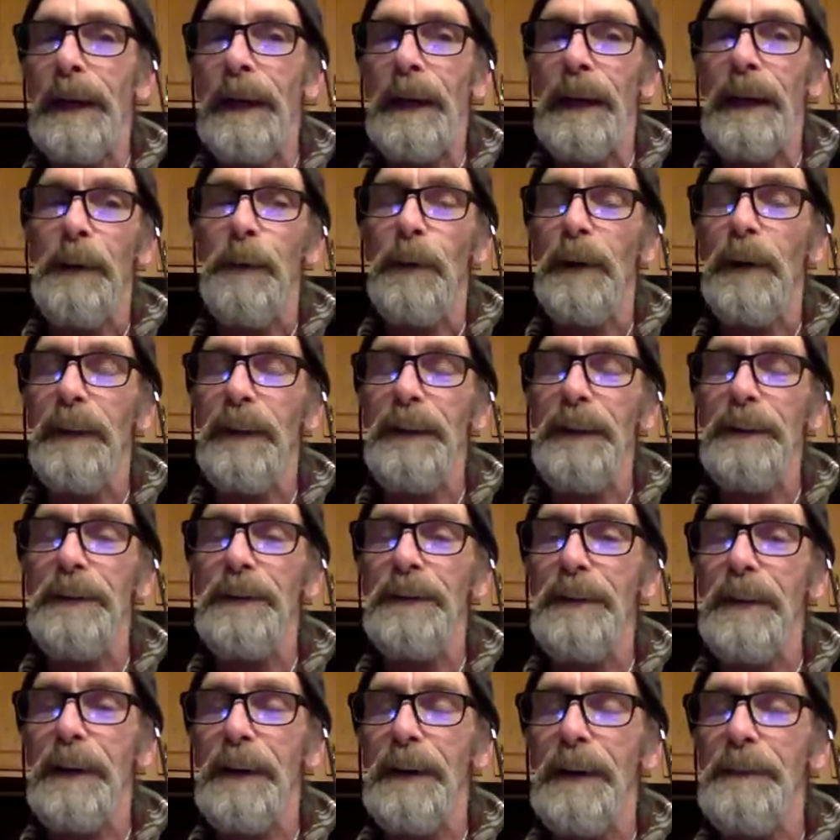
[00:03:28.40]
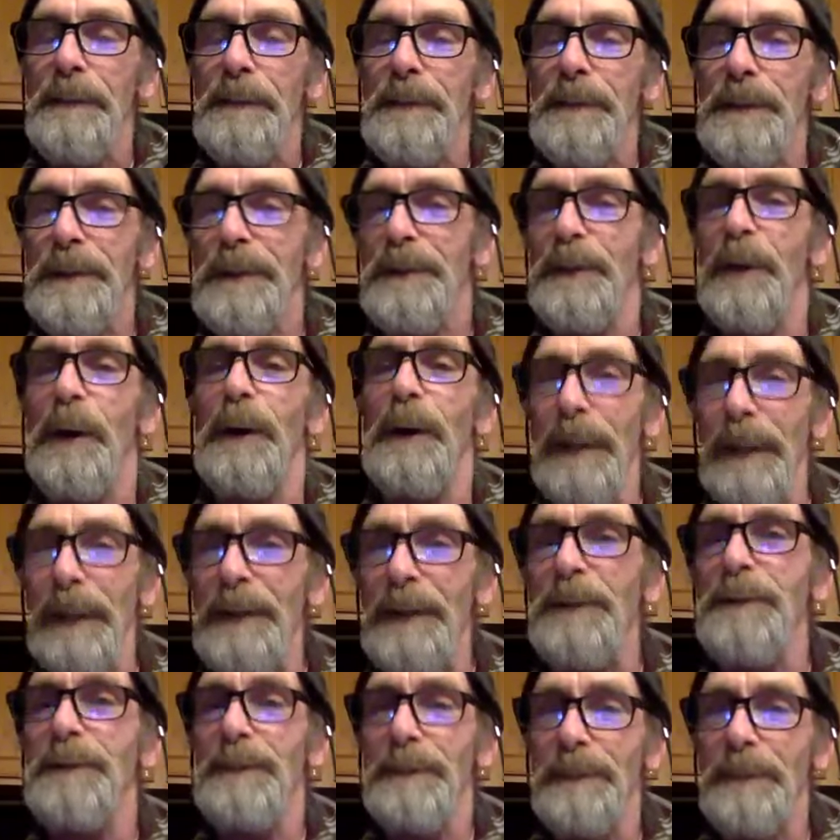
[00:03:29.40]
Anyway, that's the start.
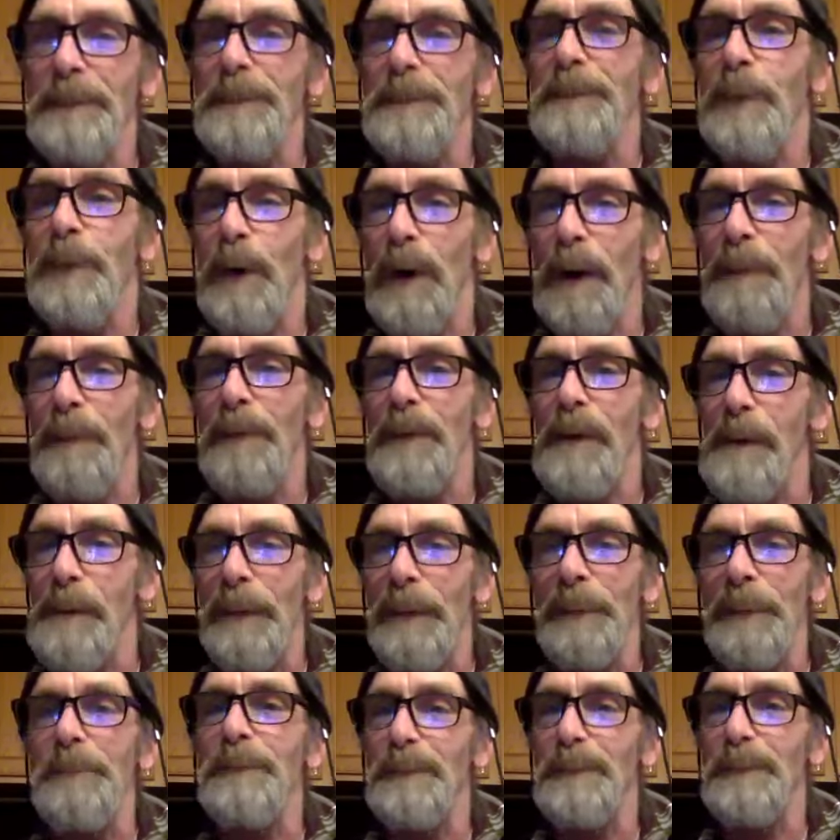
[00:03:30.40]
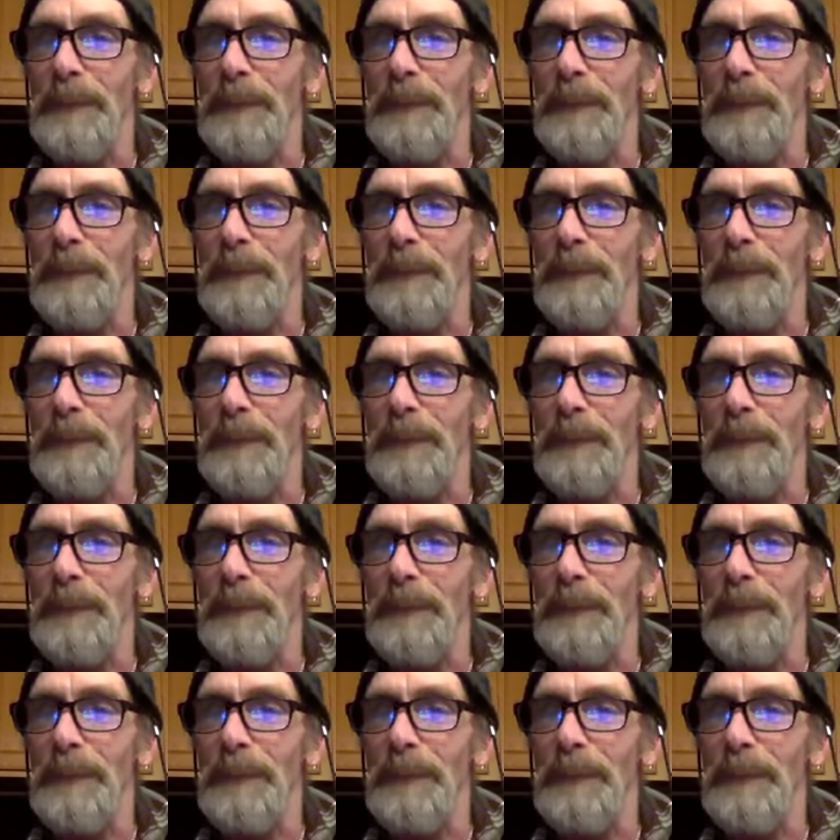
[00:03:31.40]
That's where I'm from.